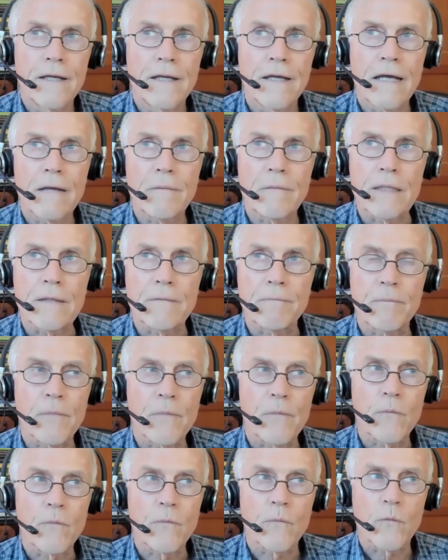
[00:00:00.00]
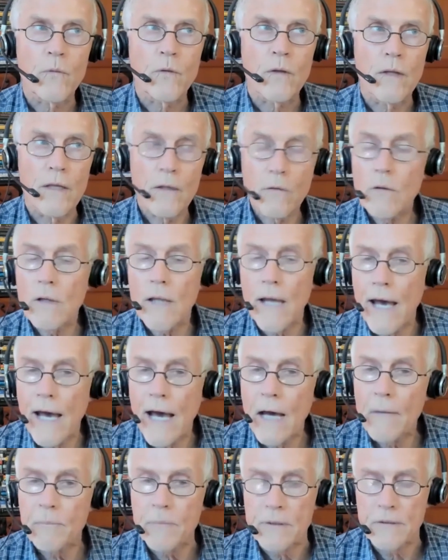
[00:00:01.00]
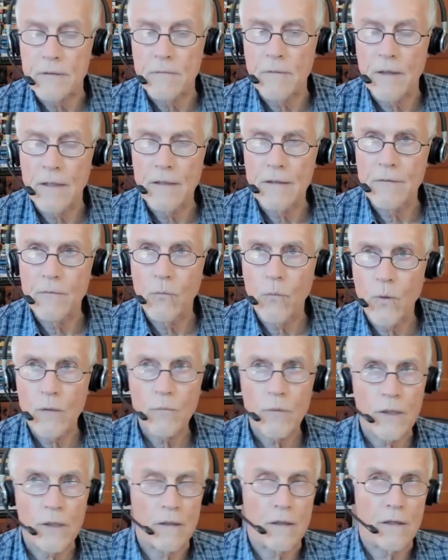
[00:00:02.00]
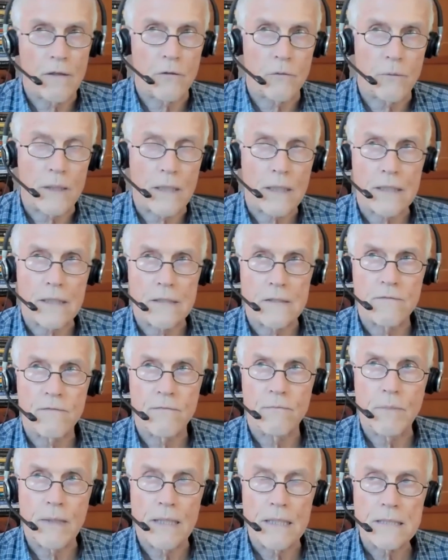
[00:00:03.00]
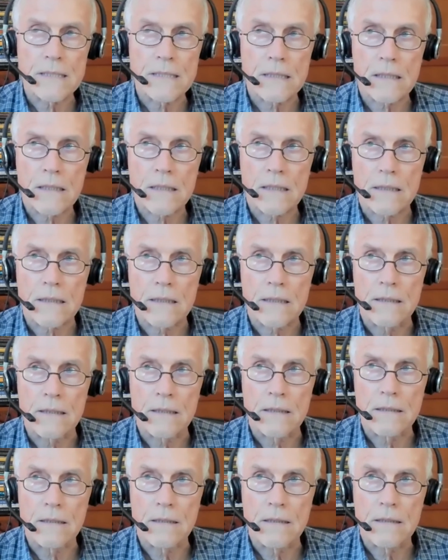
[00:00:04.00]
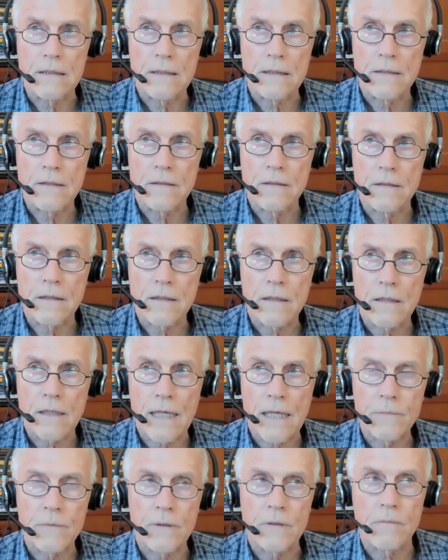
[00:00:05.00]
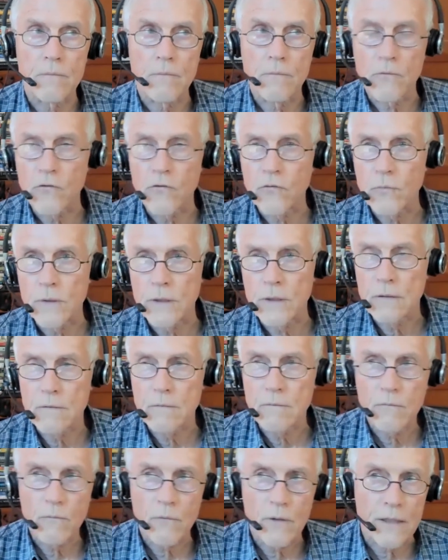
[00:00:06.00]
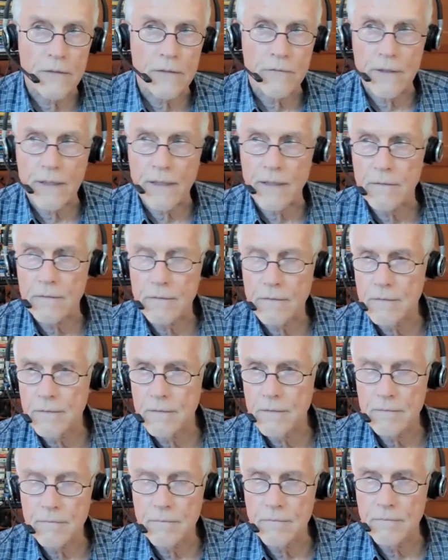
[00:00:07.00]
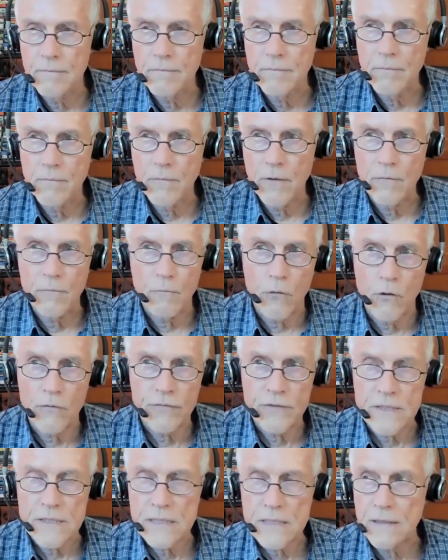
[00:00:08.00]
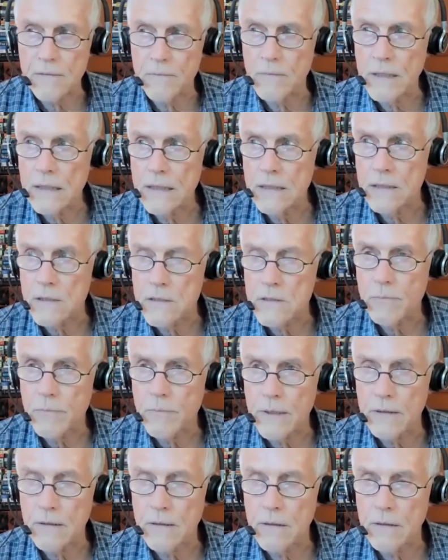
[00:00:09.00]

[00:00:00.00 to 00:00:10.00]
I mean, it'll happen one way or the other, because basically the climate movement, whatever that amorphously means, but